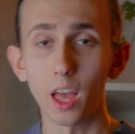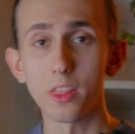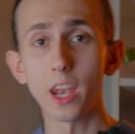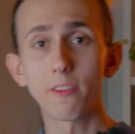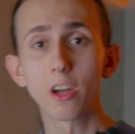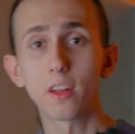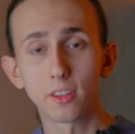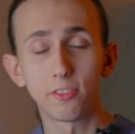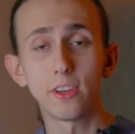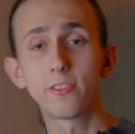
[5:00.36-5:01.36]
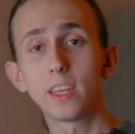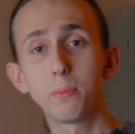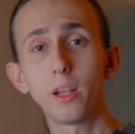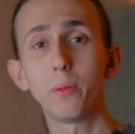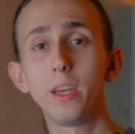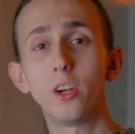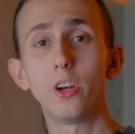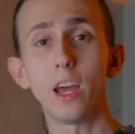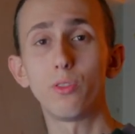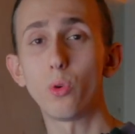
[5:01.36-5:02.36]
And then I've got the
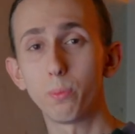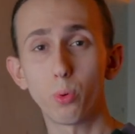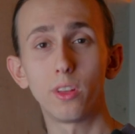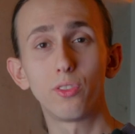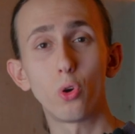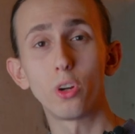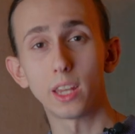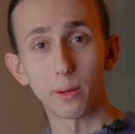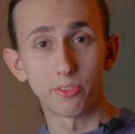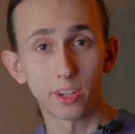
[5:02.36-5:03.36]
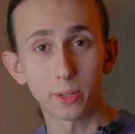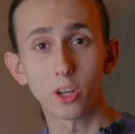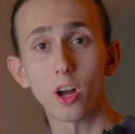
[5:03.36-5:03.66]
15mm f1.4 that I'm filming